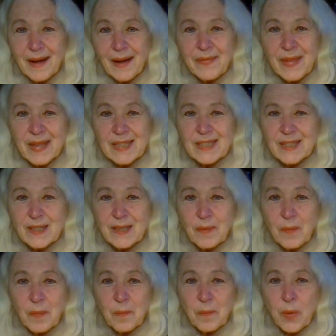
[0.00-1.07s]
this
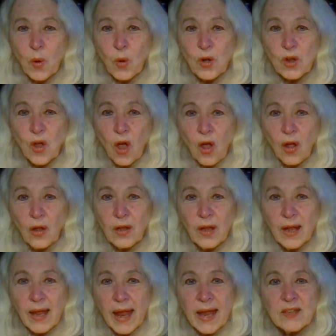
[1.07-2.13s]
protocol
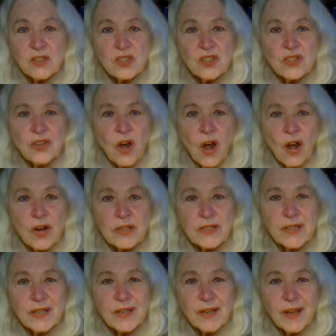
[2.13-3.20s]
and
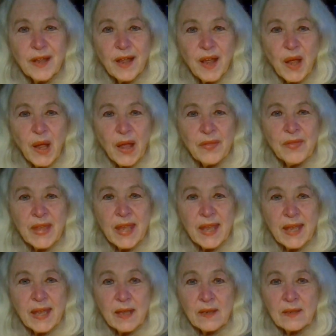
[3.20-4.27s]
start
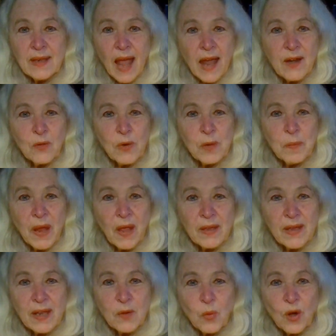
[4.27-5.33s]
not a
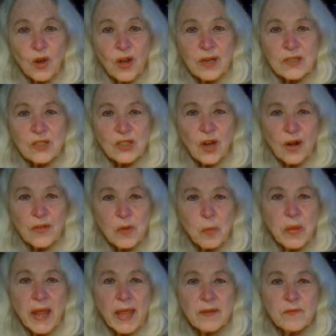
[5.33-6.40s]
rebellion, we're going to start the
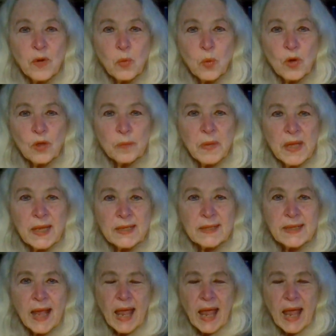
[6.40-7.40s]
plan for world peace.